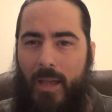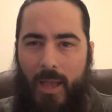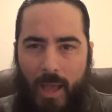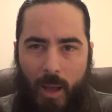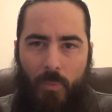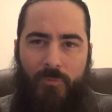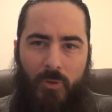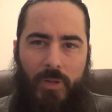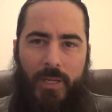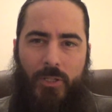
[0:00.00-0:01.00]

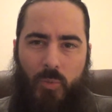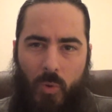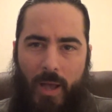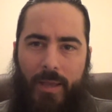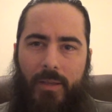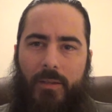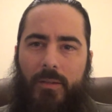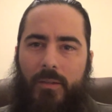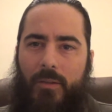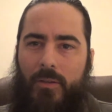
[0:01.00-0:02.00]
helpful in its way.
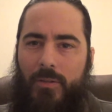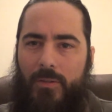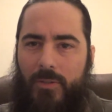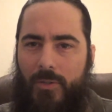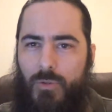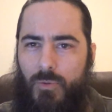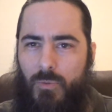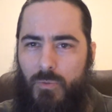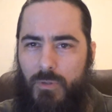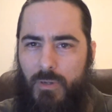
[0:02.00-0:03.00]

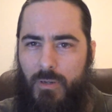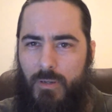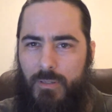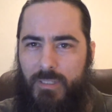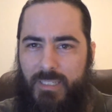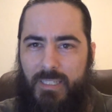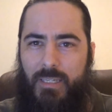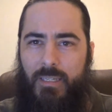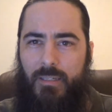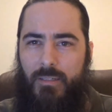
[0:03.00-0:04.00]
to
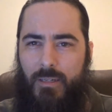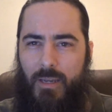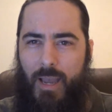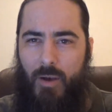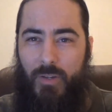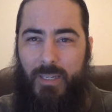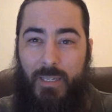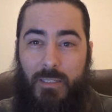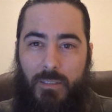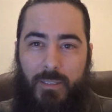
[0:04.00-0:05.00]
see how
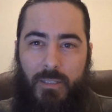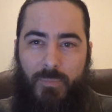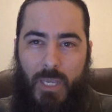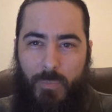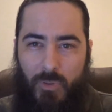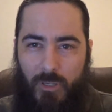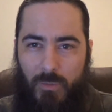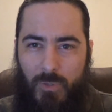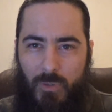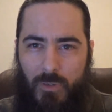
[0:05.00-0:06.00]
easily the people in the
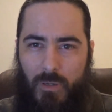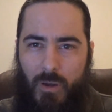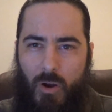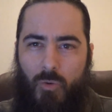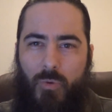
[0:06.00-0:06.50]
community are